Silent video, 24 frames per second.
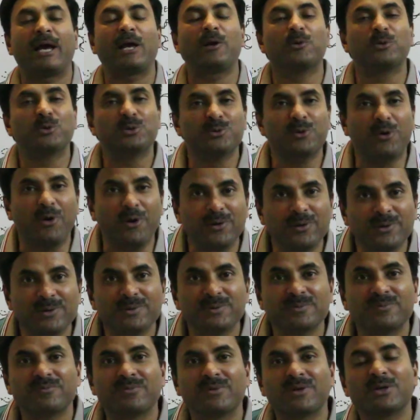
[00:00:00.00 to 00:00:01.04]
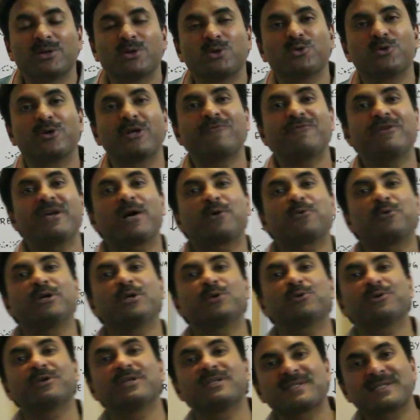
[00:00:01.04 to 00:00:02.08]
Hello to all. Today we are
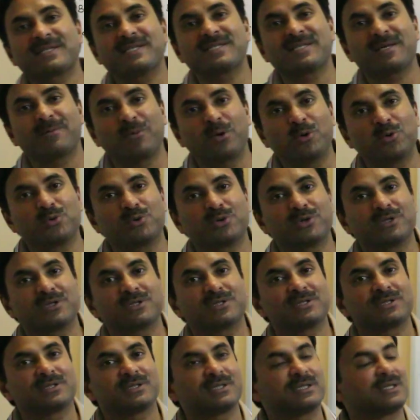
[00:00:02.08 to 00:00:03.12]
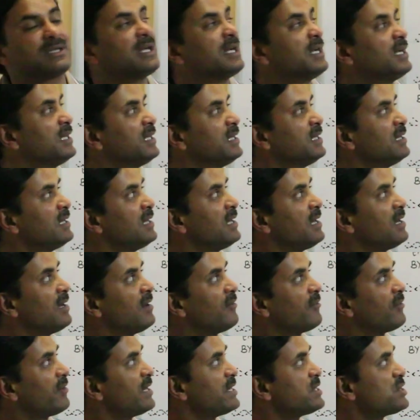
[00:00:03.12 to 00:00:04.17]
going to discuss about the
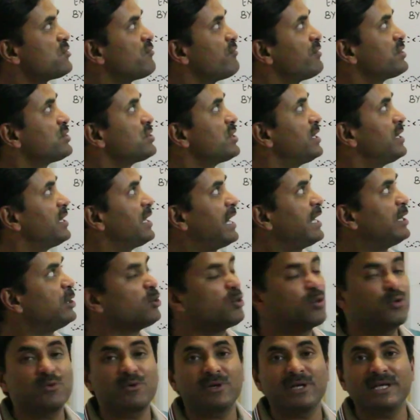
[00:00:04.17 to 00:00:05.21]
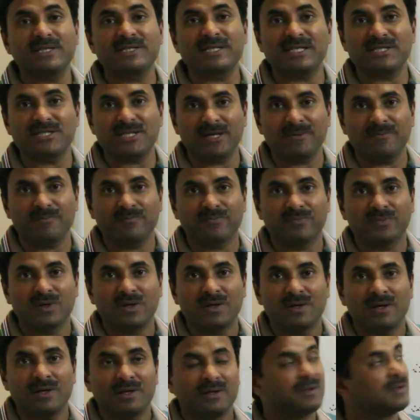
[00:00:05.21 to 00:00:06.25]
restriction endonuclease enzyme.
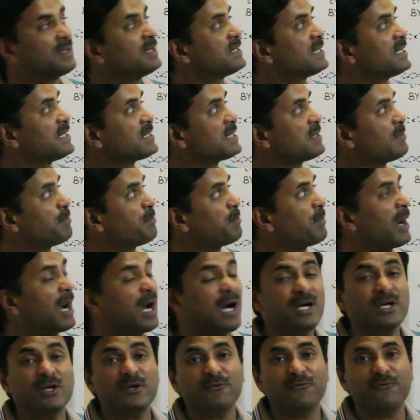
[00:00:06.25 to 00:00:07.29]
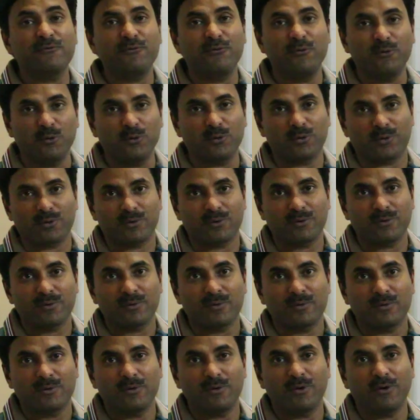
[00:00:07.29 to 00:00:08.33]
This is the part 4
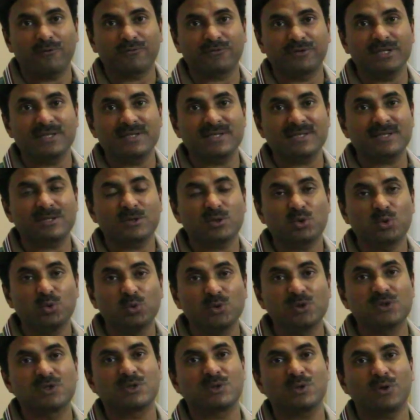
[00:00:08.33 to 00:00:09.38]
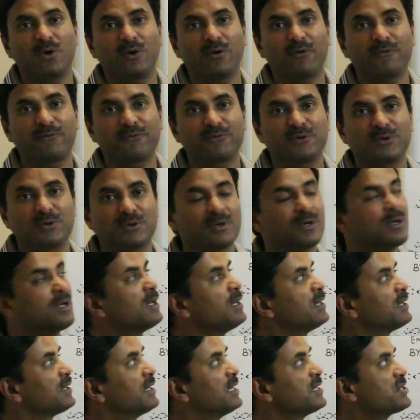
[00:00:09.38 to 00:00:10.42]
of this tools of
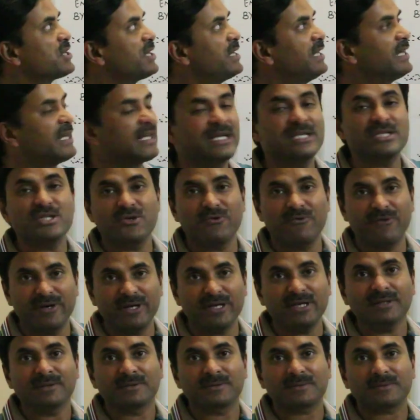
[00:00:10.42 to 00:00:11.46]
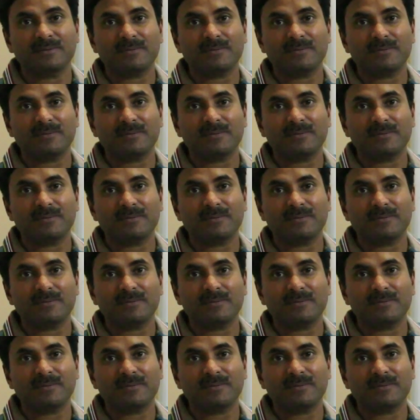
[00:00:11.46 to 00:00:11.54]
the genetic engineering.